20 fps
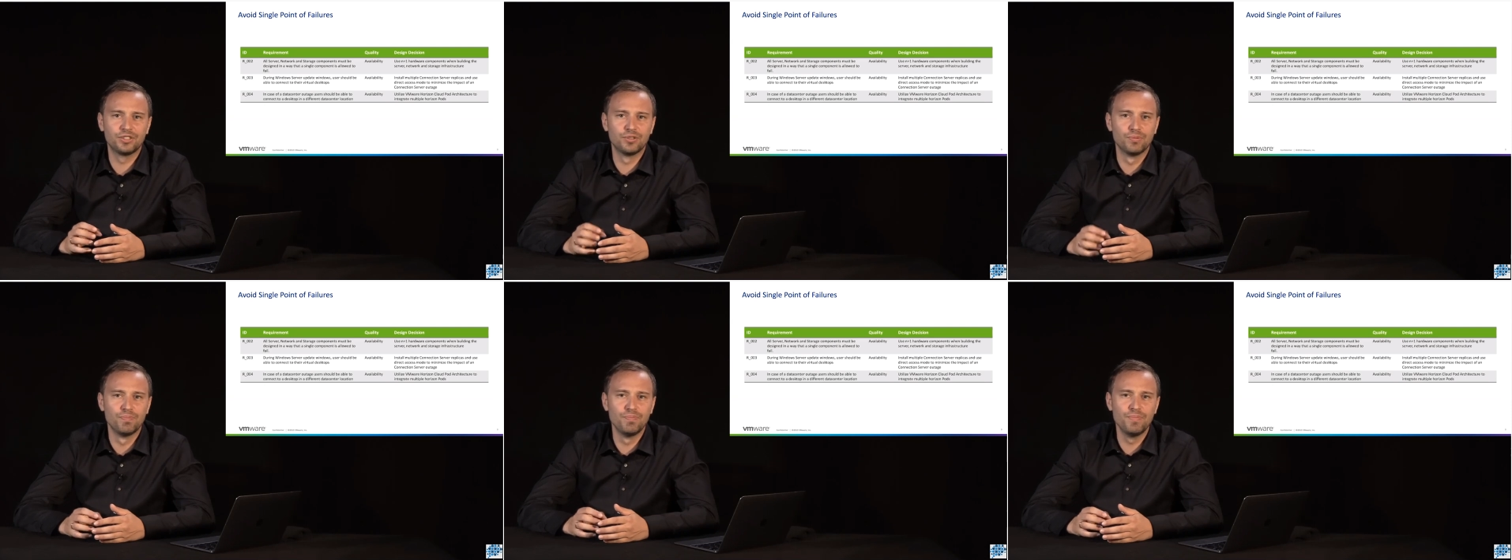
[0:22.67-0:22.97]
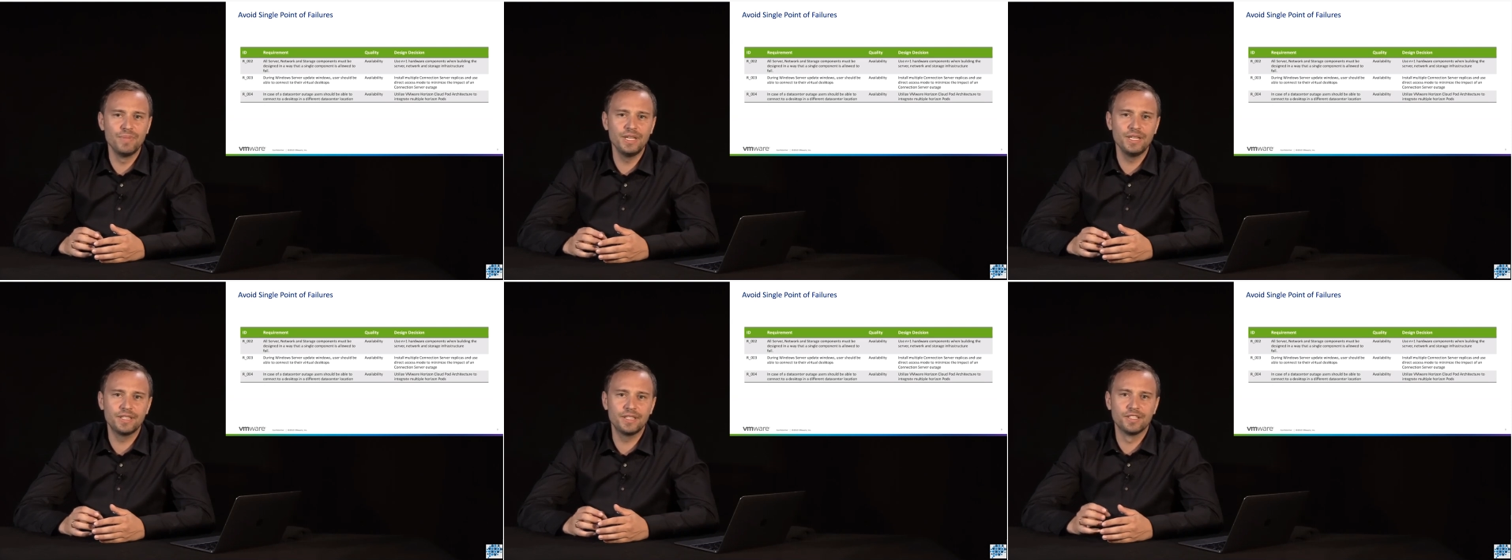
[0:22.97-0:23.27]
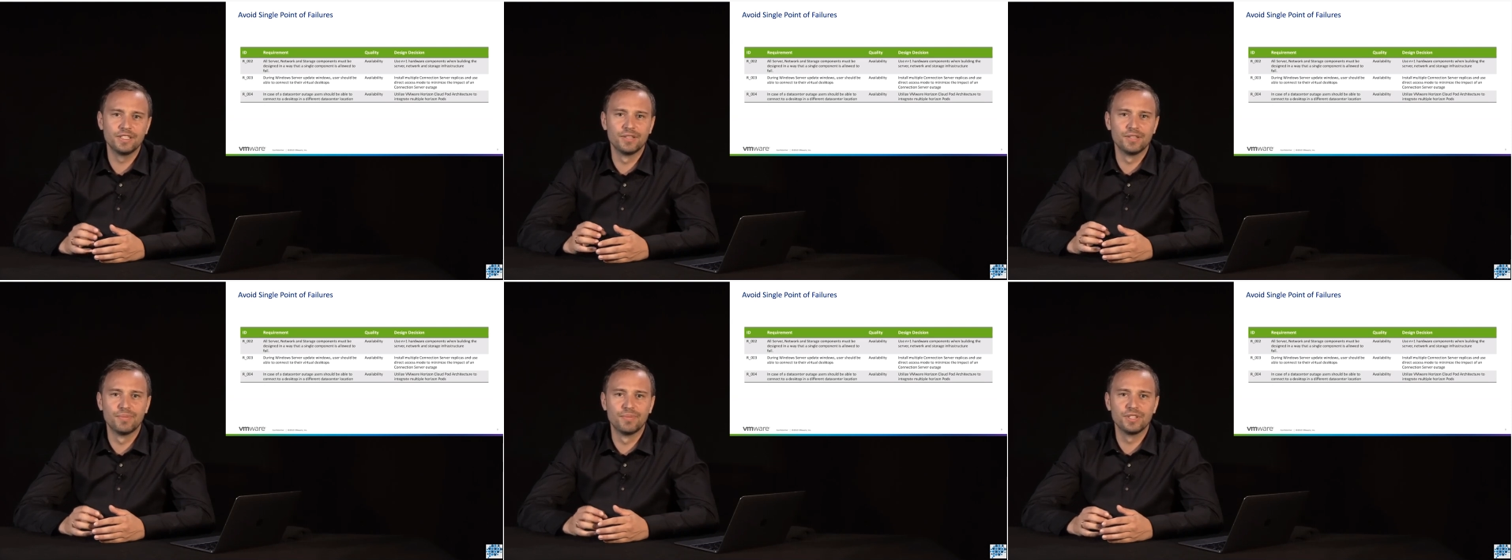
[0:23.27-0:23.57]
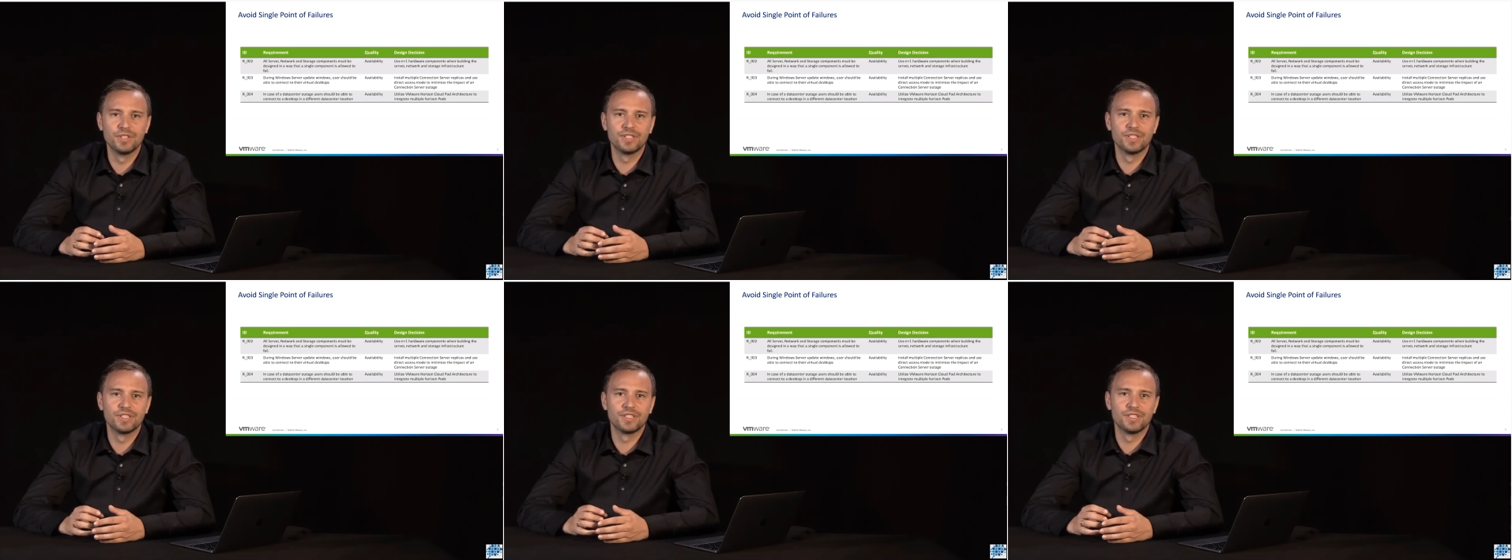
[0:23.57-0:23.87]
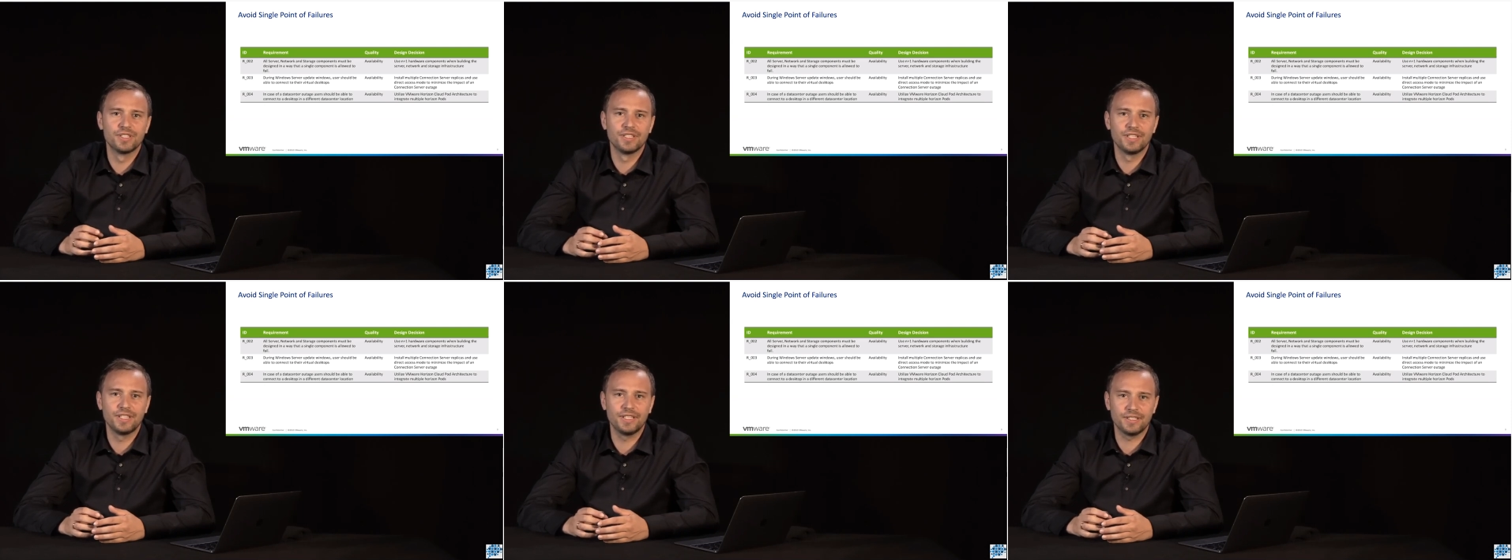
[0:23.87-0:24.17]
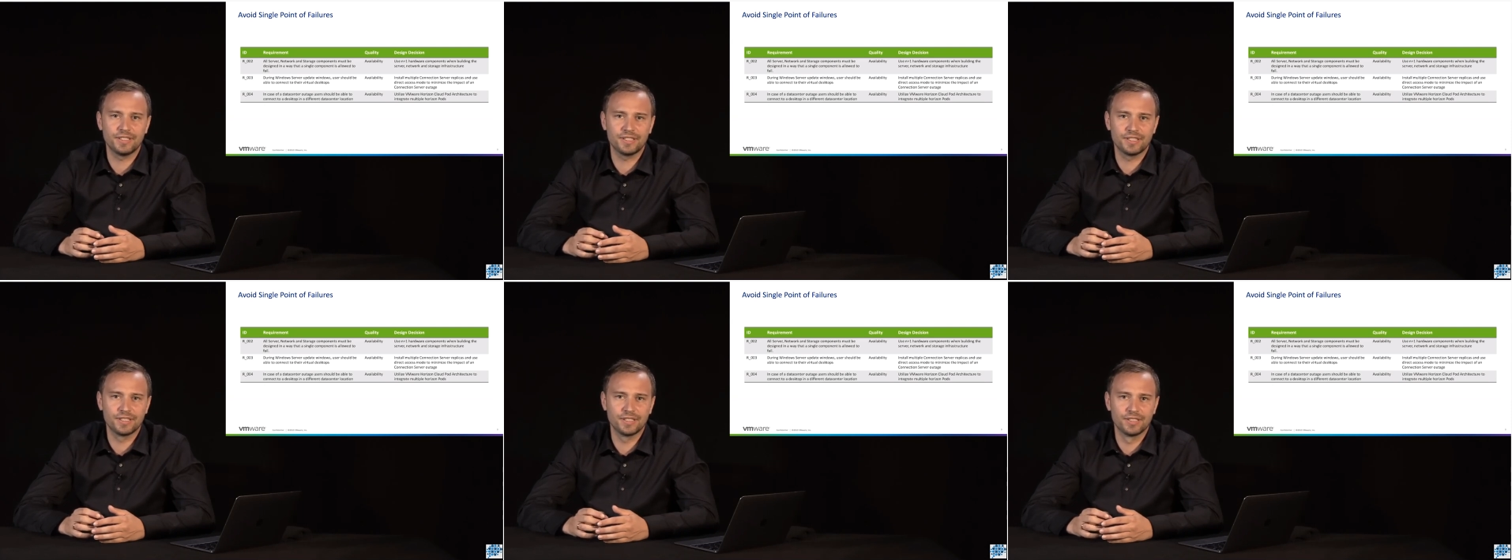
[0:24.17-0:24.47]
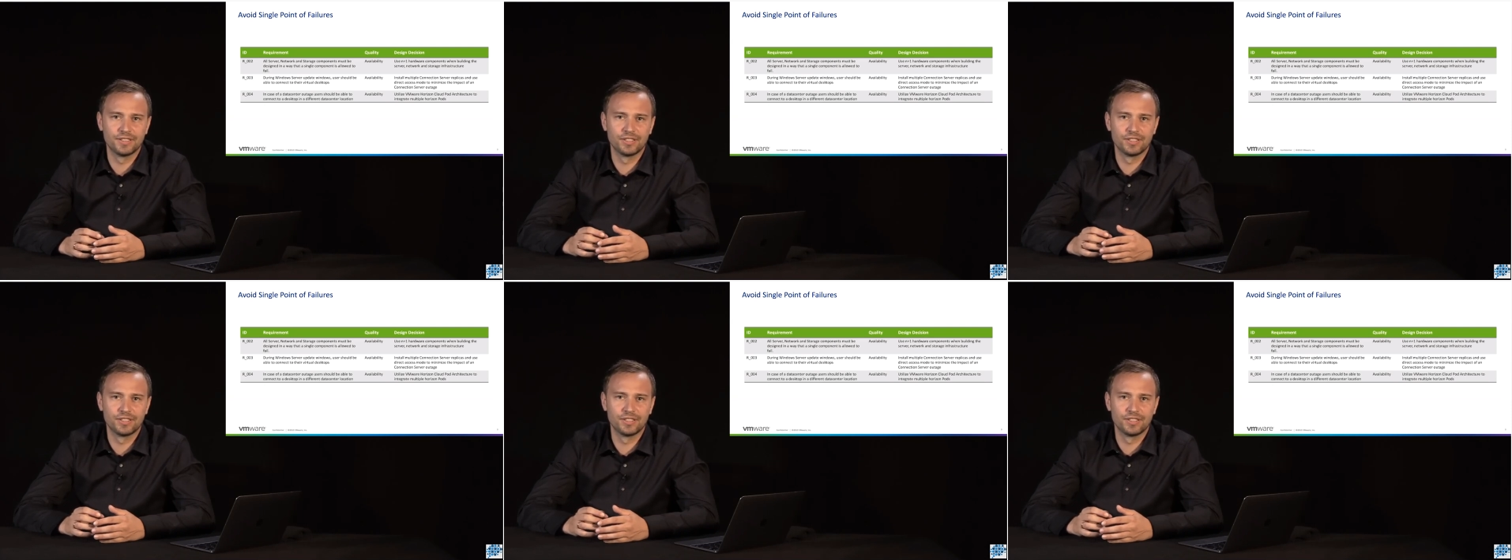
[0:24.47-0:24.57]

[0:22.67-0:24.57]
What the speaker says: to meet the business needs.